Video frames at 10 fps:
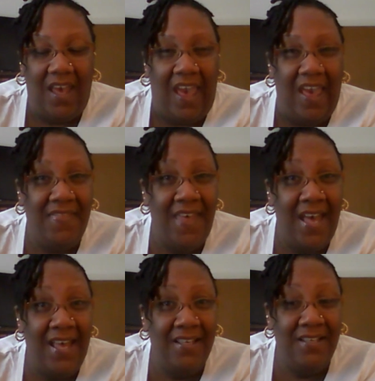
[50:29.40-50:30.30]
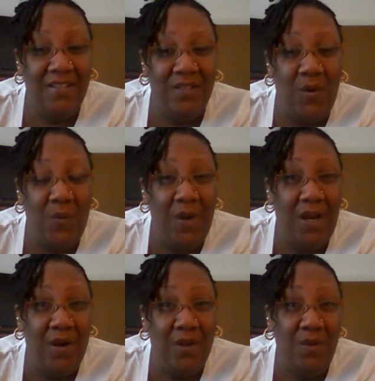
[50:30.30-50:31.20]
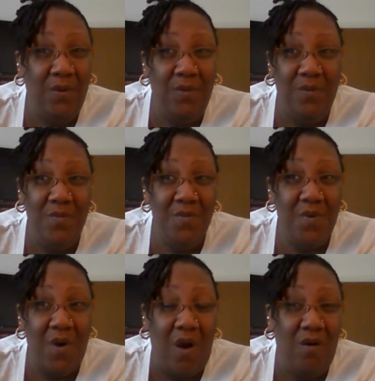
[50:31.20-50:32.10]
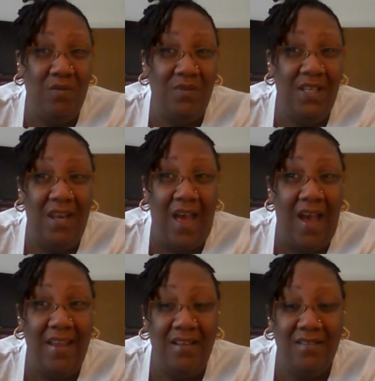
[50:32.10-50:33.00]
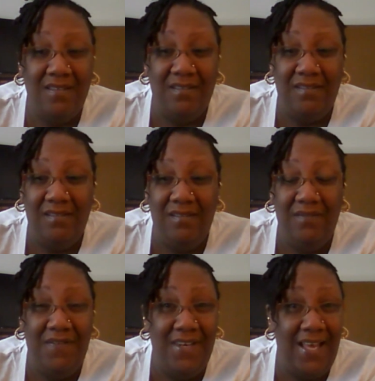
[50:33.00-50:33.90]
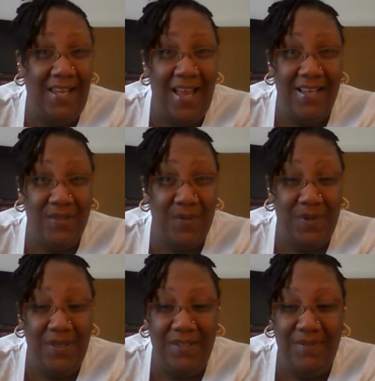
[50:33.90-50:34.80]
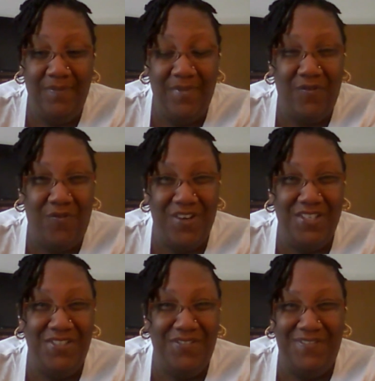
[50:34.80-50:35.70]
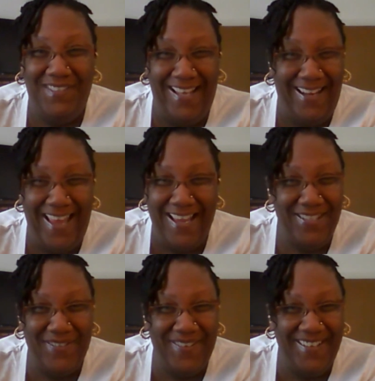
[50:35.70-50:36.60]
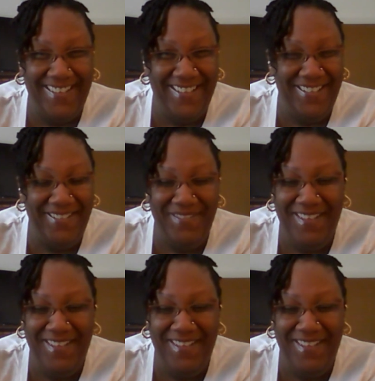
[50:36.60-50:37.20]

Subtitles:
and that so where you only liked vanilla ice cream, French vanilla ice cream,